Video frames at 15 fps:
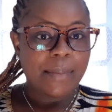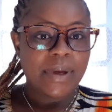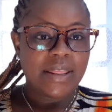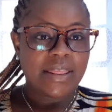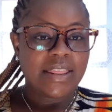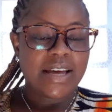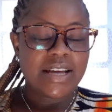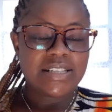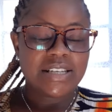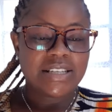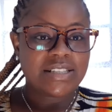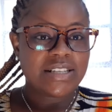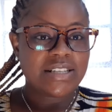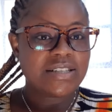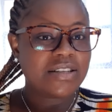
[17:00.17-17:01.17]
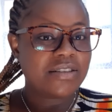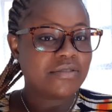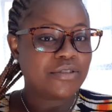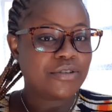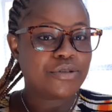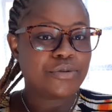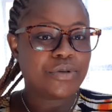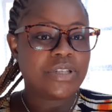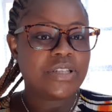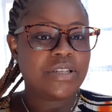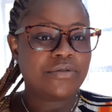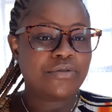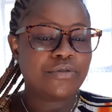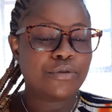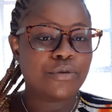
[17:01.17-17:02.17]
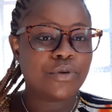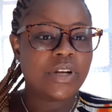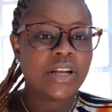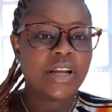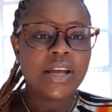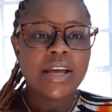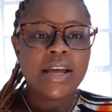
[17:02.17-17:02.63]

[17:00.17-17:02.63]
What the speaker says: and that excessive not wanting food.